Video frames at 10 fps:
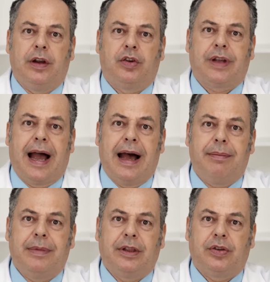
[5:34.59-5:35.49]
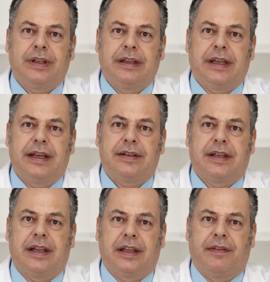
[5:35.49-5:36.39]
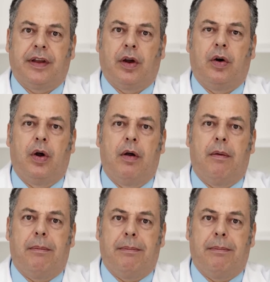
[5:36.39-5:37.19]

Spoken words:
he hypnotized without charging them a fee.